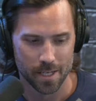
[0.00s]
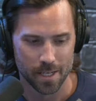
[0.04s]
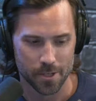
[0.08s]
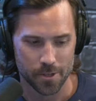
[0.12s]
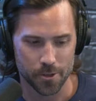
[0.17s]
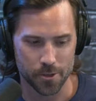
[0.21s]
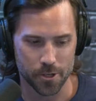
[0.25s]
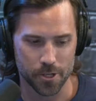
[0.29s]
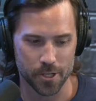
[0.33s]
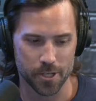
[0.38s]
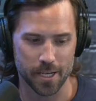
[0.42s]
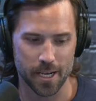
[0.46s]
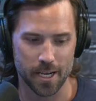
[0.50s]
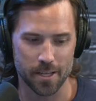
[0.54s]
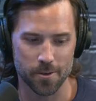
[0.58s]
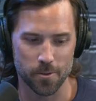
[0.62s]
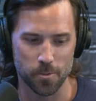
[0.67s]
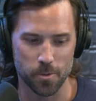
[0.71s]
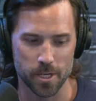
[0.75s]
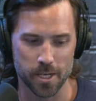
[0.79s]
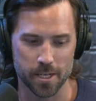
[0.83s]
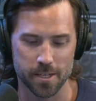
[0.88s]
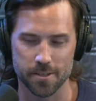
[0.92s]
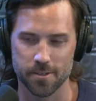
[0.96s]
your good guy of the
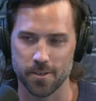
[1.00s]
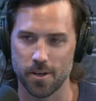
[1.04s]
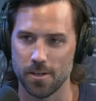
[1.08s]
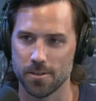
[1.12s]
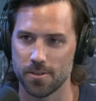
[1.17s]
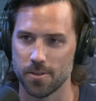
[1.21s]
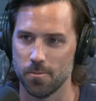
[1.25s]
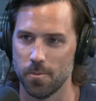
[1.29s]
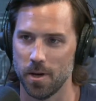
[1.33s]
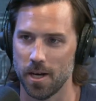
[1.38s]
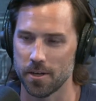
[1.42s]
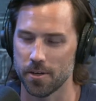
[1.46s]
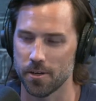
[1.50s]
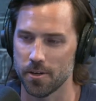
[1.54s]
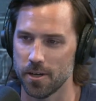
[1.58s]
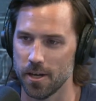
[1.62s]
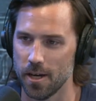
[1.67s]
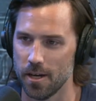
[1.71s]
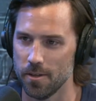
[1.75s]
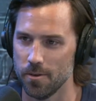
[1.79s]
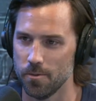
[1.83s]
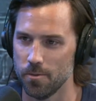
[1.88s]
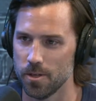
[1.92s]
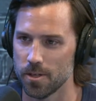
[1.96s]
week is also my good guy
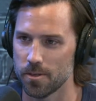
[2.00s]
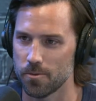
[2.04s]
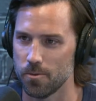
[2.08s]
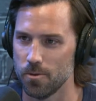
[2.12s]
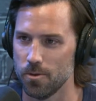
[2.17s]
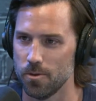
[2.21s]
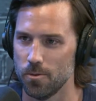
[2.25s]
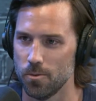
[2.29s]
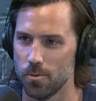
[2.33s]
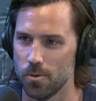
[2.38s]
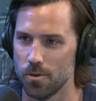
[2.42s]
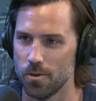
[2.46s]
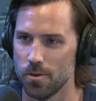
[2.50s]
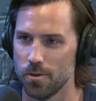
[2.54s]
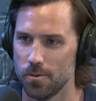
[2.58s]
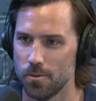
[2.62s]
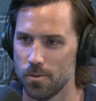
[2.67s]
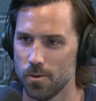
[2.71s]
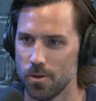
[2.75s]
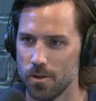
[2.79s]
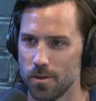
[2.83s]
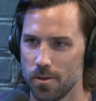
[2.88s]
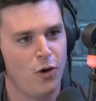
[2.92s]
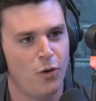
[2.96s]
of the week. Yeah, we'll, this, this
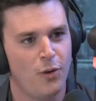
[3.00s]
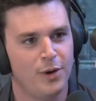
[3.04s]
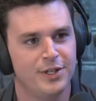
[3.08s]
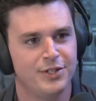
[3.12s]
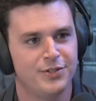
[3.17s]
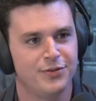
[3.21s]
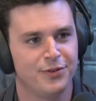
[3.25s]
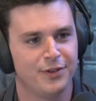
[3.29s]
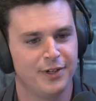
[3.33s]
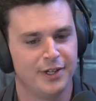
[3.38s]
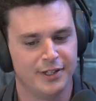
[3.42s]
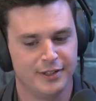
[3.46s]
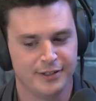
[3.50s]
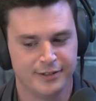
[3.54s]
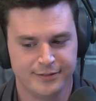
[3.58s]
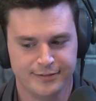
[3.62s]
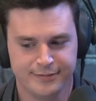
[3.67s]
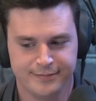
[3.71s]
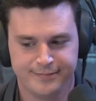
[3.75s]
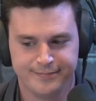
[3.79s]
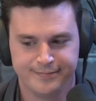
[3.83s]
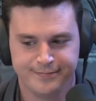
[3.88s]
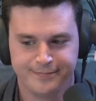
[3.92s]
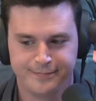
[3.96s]
we'll, is we'll, always fun.
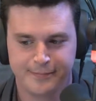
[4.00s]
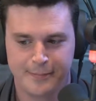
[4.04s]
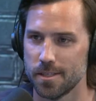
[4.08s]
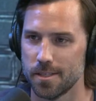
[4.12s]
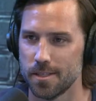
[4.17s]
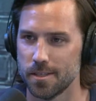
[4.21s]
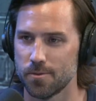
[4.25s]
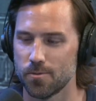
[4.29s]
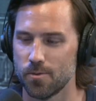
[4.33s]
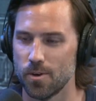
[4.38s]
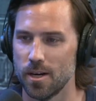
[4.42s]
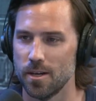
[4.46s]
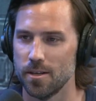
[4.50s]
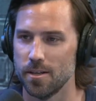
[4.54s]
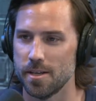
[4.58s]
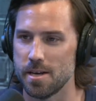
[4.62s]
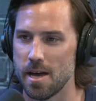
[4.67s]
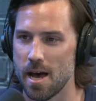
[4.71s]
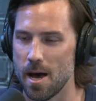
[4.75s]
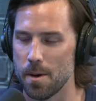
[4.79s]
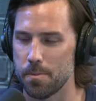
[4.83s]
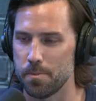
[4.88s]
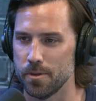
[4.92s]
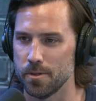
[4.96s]
This is this rarely
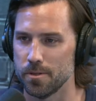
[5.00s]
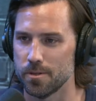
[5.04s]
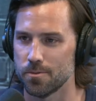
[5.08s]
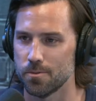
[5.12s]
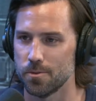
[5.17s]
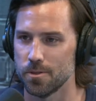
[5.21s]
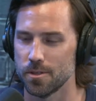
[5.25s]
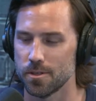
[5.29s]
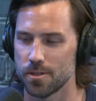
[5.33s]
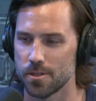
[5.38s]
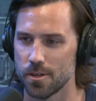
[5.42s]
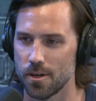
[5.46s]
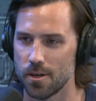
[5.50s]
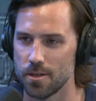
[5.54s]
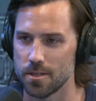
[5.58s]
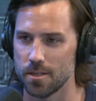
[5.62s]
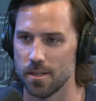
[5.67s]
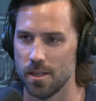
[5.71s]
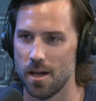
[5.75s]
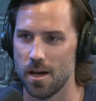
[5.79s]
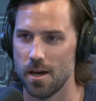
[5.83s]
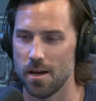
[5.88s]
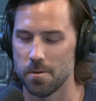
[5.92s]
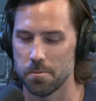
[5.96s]
happens when the stars
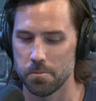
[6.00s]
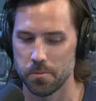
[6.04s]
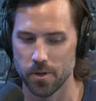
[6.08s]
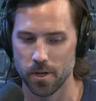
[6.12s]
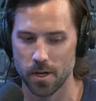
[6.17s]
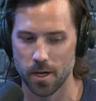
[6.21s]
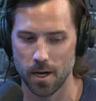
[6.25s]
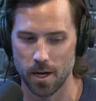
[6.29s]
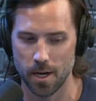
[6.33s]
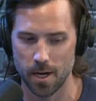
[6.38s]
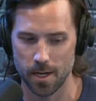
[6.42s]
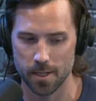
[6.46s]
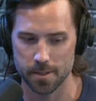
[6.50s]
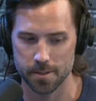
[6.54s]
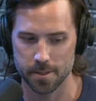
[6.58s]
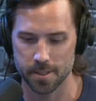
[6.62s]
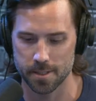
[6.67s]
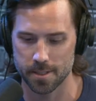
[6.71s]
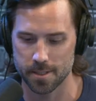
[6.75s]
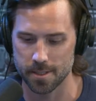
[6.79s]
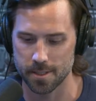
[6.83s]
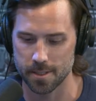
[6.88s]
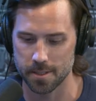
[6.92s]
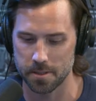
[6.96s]
align, but uh,
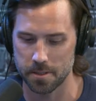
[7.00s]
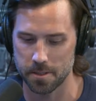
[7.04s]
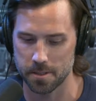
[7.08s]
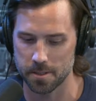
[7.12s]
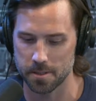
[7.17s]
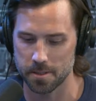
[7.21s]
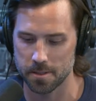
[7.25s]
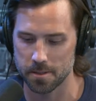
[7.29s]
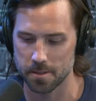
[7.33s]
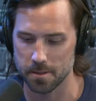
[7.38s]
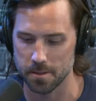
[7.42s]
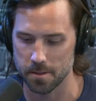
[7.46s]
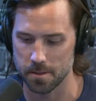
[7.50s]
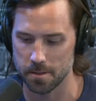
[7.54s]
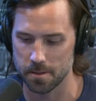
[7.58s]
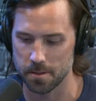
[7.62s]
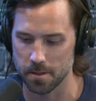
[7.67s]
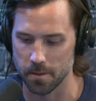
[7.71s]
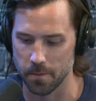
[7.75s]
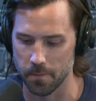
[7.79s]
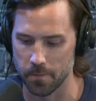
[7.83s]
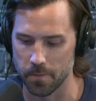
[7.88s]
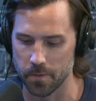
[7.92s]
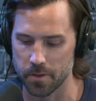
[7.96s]
this this
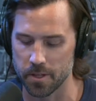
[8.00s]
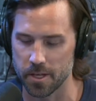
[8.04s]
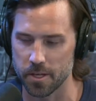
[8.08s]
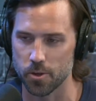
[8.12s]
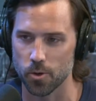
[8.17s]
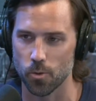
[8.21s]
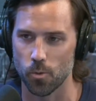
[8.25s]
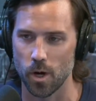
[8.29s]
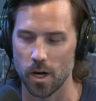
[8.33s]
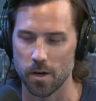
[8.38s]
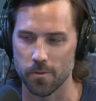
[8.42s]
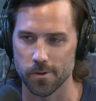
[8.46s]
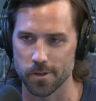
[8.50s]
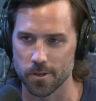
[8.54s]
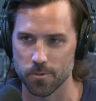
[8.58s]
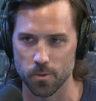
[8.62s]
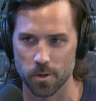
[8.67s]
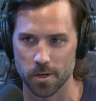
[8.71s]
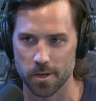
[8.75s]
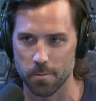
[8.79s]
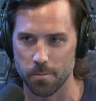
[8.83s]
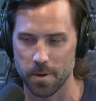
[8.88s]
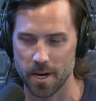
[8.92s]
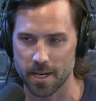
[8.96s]
neither one of us
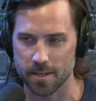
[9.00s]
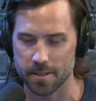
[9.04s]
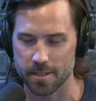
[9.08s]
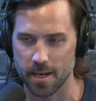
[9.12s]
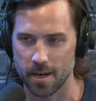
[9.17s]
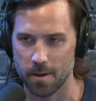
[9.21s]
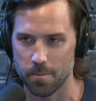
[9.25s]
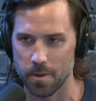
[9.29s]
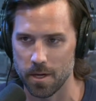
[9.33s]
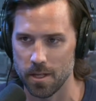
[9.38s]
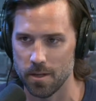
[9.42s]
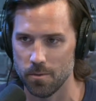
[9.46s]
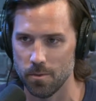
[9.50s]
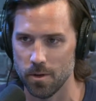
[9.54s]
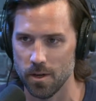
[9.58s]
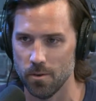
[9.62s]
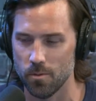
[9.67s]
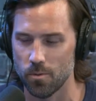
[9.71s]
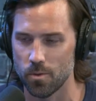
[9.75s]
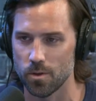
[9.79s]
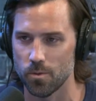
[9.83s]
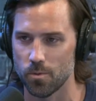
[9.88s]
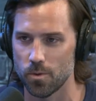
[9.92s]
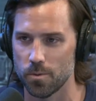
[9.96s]
wanted to back down. By the way,
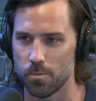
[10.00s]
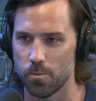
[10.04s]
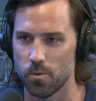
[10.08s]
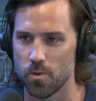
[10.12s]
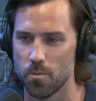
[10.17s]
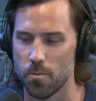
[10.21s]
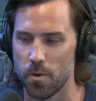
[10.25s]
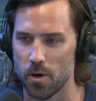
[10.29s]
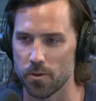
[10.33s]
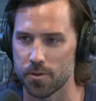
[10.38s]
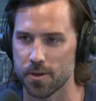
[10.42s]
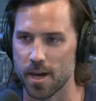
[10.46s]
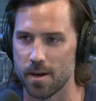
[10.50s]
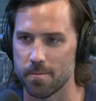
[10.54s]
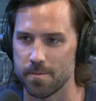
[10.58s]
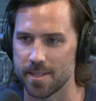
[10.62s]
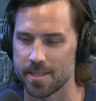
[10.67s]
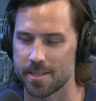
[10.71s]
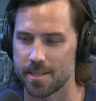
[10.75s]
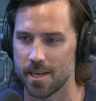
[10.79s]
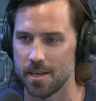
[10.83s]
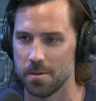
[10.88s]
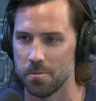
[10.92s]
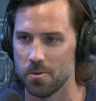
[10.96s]
we we, we mm. both hmm. came to the
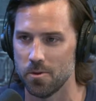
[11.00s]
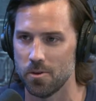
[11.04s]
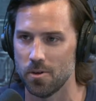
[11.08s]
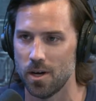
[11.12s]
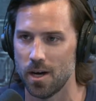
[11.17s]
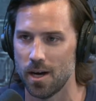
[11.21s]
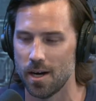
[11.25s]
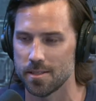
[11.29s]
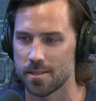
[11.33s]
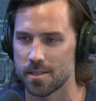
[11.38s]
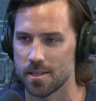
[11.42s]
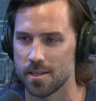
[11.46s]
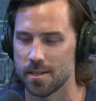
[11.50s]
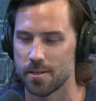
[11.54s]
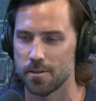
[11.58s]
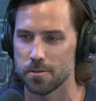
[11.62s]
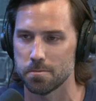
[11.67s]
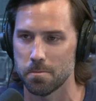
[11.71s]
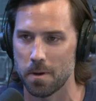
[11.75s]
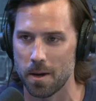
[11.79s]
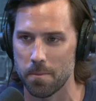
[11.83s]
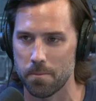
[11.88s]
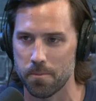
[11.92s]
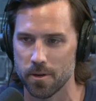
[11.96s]
table. I said, "Here's
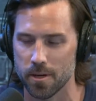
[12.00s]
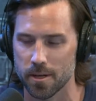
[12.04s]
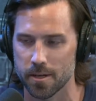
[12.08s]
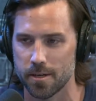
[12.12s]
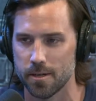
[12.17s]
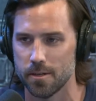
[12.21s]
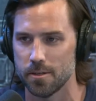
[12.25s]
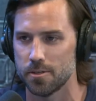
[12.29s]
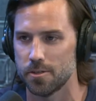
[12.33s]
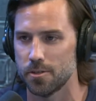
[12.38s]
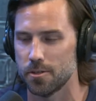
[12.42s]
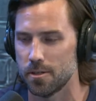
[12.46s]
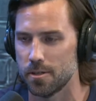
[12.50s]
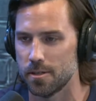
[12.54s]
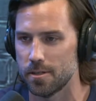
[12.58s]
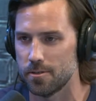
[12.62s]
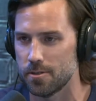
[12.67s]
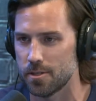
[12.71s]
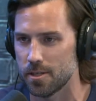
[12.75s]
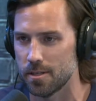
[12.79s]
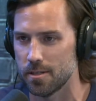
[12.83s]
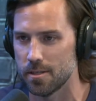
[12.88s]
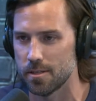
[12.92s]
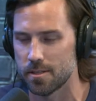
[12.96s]
my pick. Here's your." You
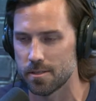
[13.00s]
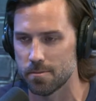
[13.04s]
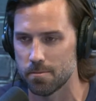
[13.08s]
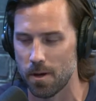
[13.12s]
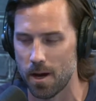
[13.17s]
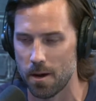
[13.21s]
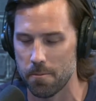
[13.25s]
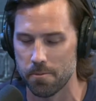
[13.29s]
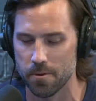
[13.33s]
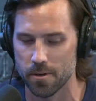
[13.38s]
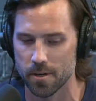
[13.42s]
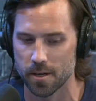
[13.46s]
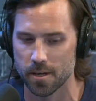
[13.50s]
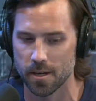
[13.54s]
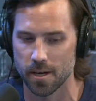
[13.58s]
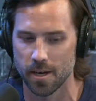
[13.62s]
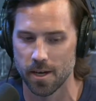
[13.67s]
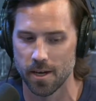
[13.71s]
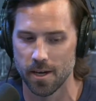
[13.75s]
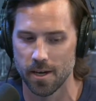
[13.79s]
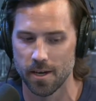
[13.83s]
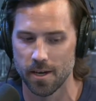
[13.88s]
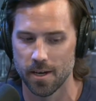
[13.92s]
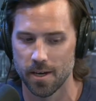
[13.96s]
said, "This is my pick,"
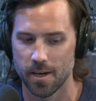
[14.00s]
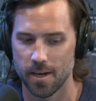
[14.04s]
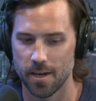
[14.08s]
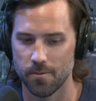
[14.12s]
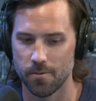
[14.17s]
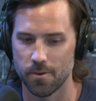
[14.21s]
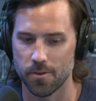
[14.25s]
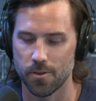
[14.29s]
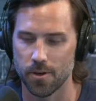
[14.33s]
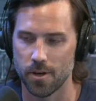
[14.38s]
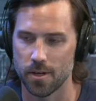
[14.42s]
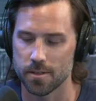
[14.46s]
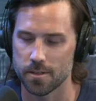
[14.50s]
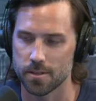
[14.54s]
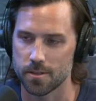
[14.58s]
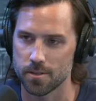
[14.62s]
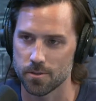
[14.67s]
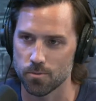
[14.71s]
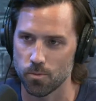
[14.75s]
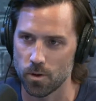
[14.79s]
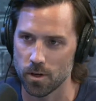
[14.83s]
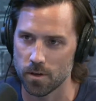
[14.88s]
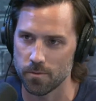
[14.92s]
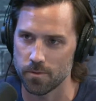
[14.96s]
and we thought, "Does
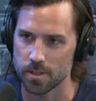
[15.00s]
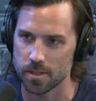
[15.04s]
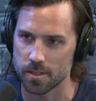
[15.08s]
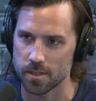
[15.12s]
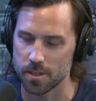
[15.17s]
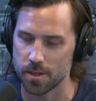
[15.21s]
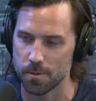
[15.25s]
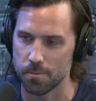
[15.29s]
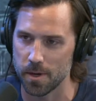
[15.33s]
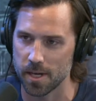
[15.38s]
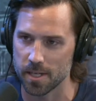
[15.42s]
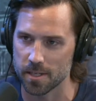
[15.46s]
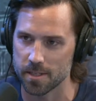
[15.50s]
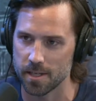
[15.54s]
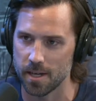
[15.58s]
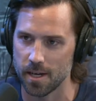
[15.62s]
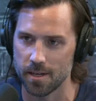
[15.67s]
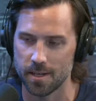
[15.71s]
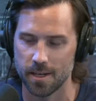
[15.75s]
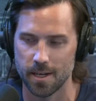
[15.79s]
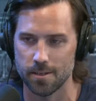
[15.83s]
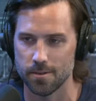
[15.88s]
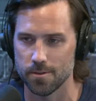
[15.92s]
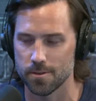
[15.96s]
one of us need to back down?"
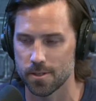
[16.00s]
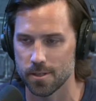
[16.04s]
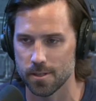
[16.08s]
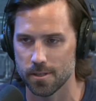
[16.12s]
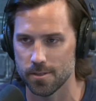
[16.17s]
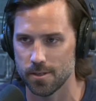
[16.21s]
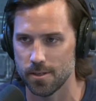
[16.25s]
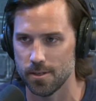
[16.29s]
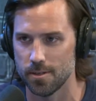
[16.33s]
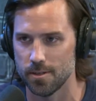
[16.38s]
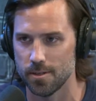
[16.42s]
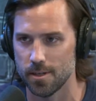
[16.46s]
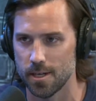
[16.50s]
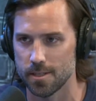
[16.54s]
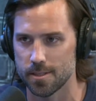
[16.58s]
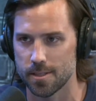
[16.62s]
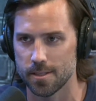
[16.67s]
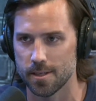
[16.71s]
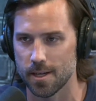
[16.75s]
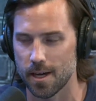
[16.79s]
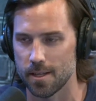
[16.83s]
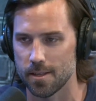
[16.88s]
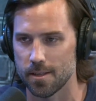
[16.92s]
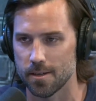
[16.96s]
And I don't think so. I
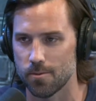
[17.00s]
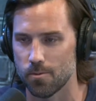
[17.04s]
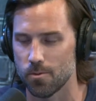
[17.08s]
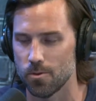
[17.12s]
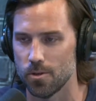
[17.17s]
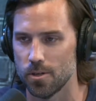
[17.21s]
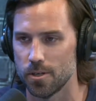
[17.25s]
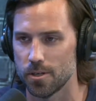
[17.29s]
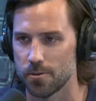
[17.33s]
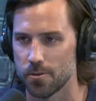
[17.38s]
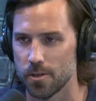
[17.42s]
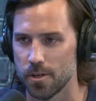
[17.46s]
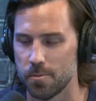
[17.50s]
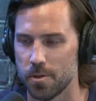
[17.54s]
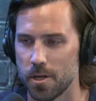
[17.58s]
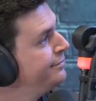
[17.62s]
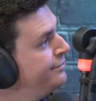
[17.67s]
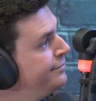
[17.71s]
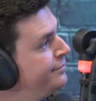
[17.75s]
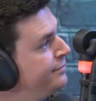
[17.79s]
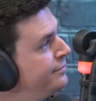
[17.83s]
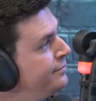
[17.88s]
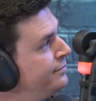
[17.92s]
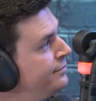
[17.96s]
think mm. I think hmm. we're in agreement.
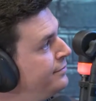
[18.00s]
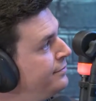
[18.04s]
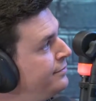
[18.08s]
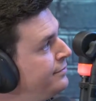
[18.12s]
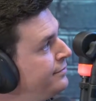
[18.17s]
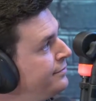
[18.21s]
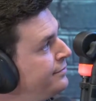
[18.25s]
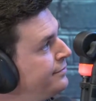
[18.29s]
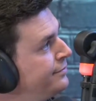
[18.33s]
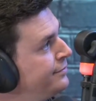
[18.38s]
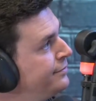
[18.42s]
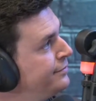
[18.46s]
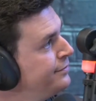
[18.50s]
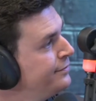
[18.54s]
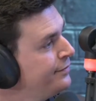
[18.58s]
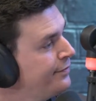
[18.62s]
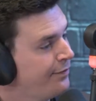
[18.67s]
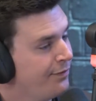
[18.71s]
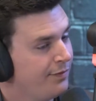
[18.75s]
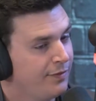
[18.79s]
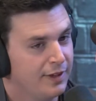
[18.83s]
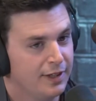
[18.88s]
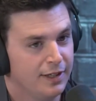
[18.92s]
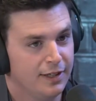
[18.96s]
I'll let you do the
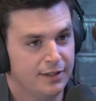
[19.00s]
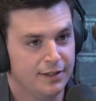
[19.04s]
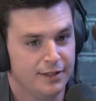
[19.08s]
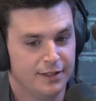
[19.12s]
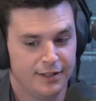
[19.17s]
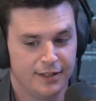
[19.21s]
honors.